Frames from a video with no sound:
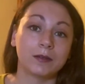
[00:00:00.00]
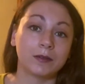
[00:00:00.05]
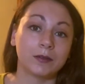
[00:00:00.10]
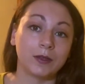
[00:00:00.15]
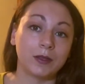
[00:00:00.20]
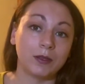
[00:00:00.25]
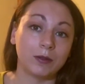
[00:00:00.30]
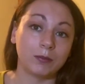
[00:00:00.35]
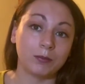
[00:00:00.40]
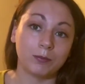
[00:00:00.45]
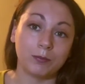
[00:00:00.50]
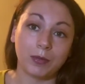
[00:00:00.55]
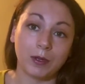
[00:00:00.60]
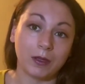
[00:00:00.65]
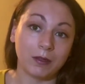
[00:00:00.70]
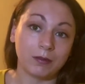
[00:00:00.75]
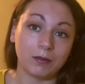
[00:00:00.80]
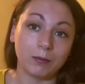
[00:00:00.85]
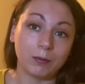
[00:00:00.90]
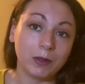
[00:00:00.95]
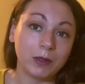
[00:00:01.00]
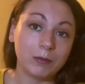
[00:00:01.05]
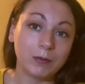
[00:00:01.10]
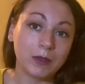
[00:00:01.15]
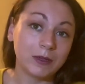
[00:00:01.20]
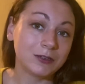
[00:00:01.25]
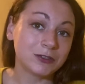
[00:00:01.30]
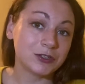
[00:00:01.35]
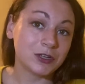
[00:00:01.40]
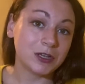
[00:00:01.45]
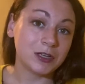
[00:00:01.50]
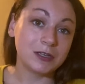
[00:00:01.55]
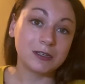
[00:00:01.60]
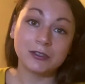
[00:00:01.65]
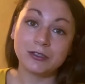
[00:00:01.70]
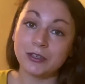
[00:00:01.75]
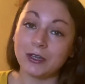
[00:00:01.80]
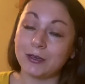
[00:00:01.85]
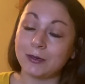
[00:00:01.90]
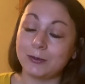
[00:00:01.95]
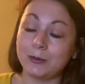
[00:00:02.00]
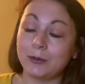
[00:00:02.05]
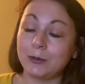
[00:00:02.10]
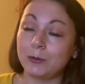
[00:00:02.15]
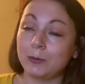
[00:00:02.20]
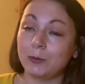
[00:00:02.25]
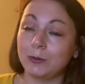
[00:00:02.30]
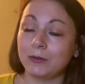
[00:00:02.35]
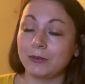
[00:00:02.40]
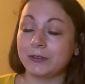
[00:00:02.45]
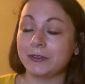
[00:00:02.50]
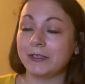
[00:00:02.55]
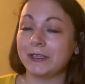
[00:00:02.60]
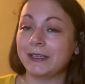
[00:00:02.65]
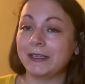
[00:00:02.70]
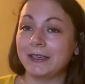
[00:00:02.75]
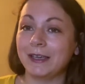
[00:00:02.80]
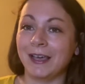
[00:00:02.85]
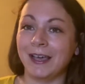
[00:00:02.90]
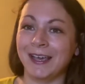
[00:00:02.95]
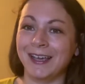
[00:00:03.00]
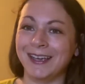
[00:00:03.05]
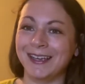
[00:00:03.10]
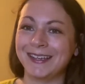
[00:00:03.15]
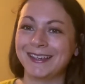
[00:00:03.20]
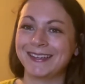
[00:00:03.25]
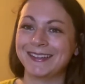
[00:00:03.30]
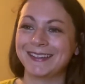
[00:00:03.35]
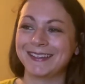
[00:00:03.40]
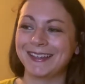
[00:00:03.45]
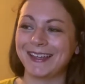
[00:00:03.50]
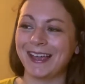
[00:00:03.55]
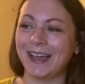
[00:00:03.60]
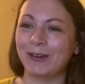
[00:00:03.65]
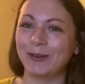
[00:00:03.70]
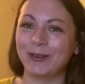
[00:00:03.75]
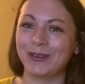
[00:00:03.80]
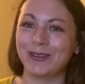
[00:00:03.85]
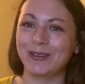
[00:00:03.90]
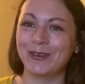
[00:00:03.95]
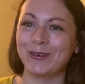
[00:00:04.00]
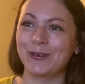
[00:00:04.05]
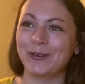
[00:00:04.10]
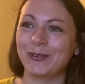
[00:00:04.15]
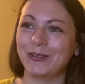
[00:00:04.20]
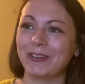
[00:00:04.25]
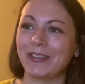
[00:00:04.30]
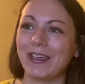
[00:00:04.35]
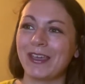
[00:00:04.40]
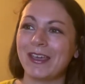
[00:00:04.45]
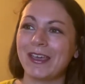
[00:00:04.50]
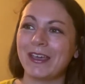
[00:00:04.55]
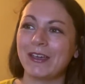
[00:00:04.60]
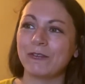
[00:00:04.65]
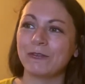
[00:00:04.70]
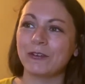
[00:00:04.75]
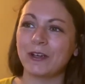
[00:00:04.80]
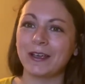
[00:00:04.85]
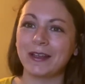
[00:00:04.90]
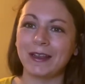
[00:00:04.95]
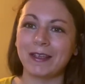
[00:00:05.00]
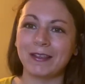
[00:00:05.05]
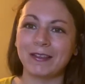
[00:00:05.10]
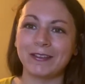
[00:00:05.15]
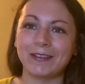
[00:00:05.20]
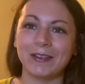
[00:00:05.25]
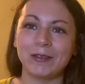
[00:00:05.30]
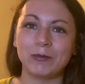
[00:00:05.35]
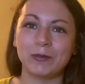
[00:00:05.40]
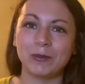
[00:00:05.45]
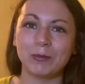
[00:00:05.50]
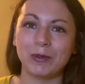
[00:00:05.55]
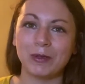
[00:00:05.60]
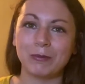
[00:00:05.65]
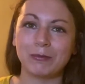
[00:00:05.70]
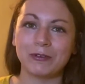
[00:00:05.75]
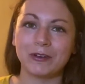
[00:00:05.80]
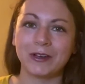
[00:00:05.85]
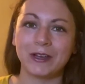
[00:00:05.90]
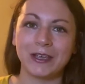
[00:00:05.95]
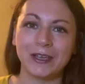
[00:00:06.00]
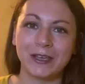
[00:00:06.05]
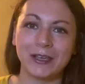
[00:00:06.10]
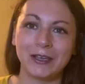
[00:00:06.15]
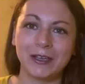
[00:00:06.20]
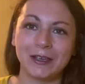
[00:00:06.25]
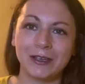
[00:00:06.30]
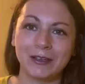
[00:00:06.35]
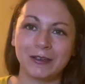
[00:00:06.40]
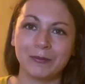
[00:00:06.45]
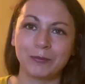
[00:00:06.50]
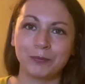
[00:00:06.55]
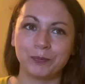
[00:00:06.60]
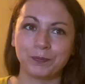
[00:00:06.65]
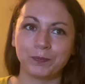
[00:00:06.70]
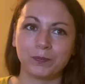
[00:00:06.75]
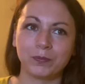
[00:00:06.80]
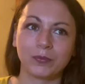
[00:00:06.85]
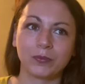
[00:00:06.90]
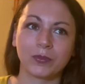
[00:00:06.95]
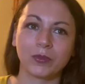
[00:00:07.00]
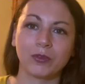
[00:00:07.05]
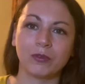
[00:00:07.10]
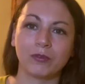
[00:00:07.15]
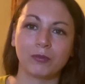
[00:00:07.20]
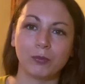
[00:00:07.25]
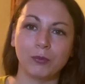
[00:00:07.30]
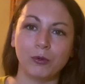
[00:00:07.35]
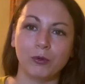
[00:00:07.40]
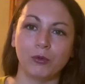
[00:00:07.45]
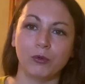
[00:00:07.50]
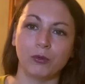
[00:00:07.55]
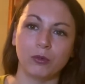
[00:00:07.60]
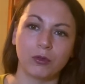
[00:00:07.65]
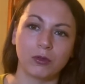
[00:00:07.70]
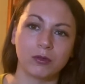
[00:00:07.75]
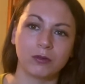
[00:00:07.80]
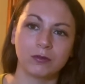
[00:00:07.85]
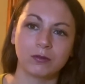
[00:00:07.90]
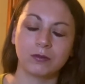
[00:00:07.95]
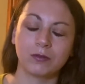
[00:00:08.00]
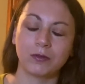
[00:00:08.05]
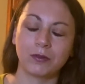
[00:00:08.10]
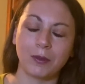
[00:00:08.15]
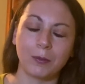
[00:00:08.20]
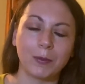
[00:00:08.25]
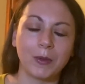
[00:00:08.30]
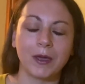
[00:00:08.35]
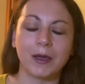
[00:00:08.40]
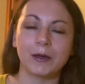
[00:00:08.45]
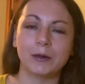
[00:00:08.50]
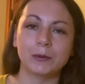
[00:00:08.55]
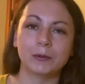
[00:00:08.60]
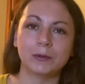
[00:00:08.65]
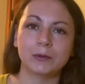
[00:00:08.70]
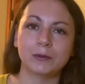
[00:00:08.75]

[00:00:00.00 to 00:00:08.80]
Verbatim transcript: It possibly might change, I don't know, we'll see how it goes. Fridays seem to be pretty smooth somehow